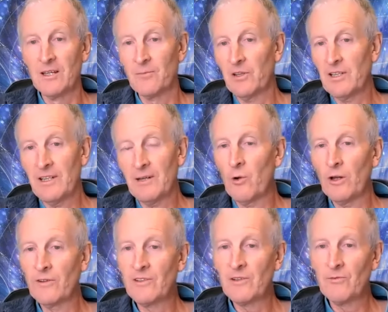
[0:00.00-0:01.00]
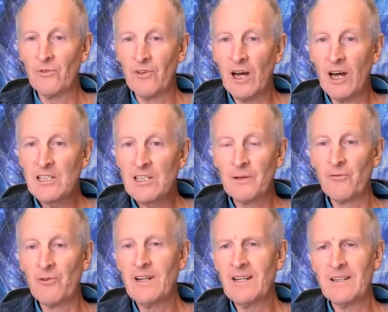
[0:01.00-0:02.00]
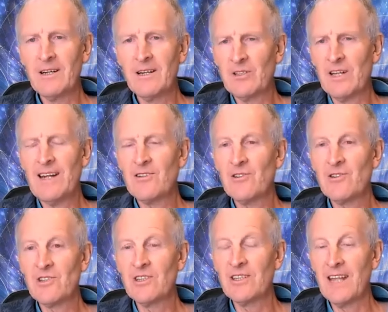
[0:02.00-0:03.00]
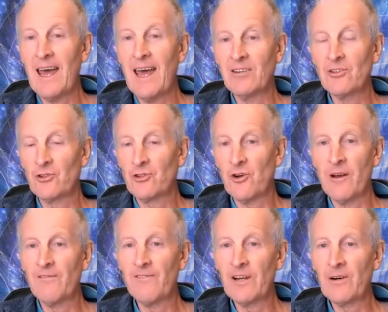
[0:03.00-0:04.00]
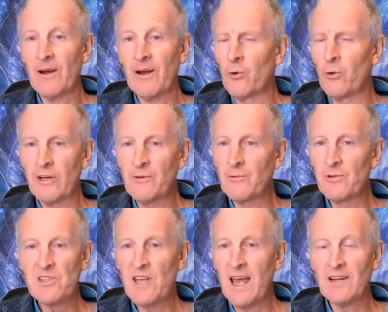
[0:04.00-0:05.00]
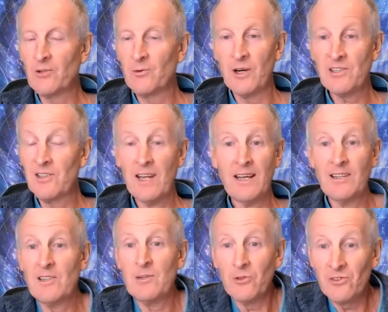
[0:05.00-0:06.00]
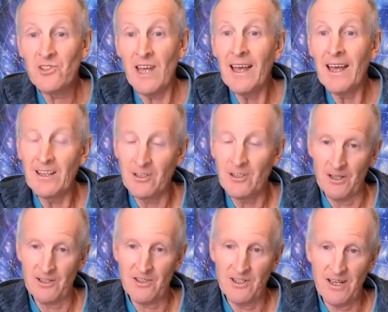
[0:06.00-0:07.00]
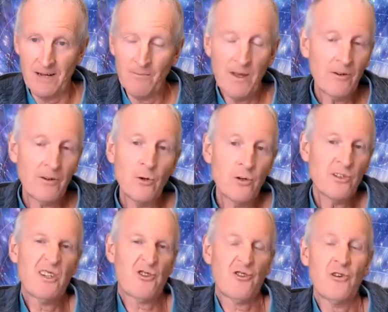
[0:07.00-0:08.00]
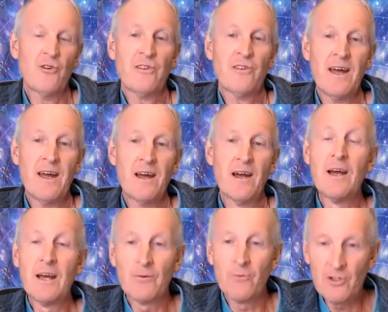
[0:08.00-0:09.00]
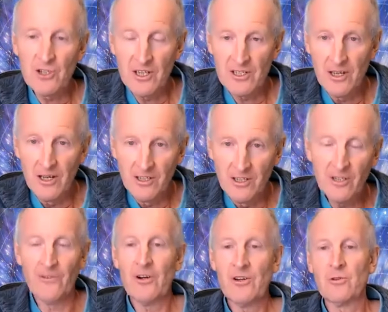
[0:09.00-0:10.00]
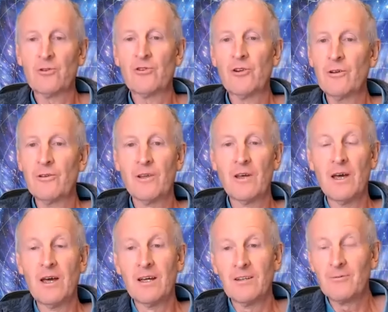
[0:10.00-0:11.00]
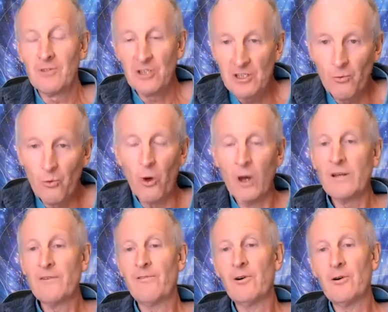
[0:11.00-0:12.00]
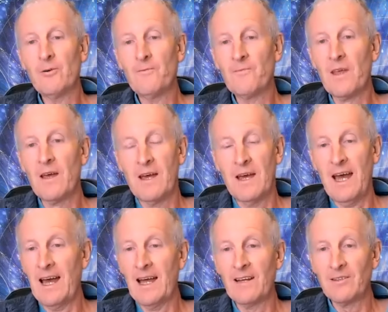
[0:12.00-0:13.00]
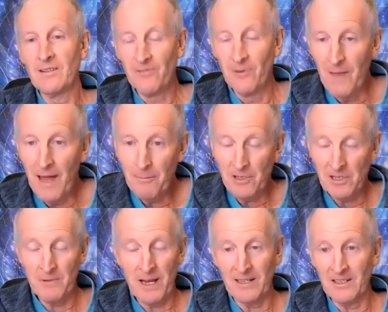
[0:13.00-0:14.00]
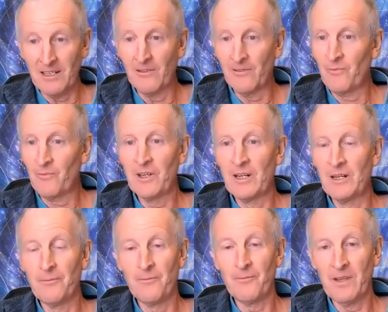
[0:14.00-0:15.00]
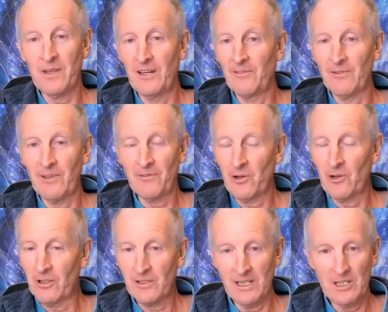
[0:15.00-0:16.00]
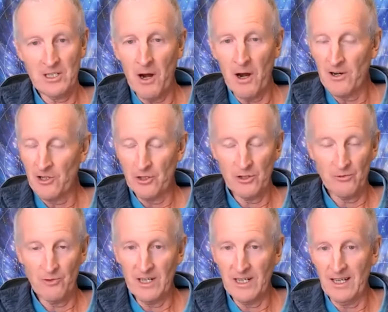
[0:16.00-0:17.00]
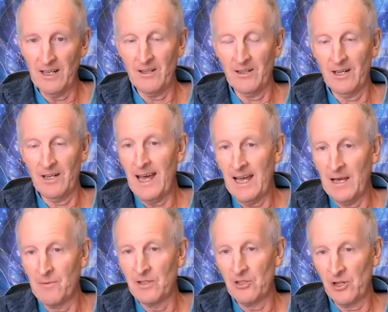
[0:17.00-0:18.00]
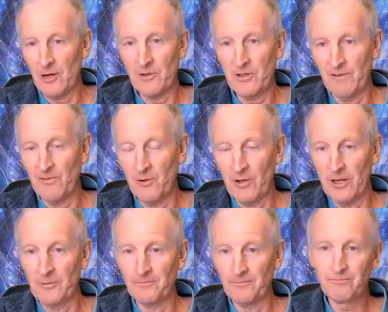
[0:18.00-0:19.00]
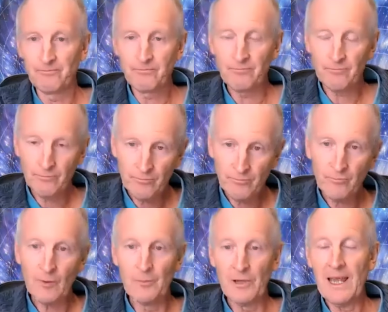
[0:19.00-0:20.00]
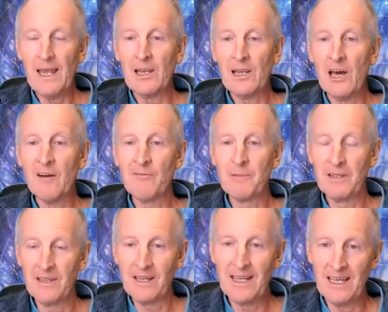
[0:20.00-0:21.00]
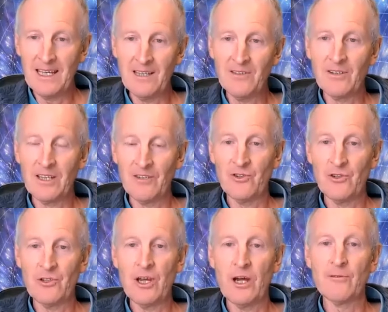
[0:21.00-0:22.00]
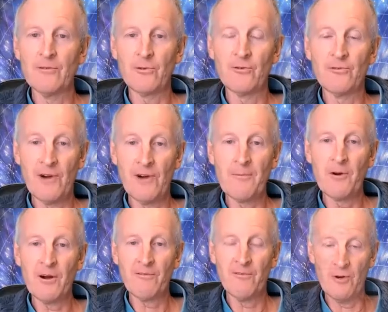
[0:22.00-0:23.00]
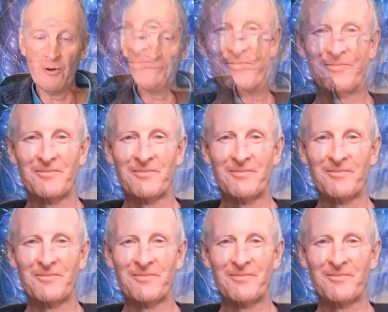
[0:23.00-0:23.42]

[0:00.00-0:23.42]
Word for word: but he didn't want to, us to be reading those letters today to try and figure out what he was saying to us today, because he wasn't saying it to us today. Now, of course, there's truth in there, which is universal truth, which is wonderful. And from that perspective, you know, if if God inspires you to read it, let Him interpret it for you. But let love be the key that gives you the overall framework for it.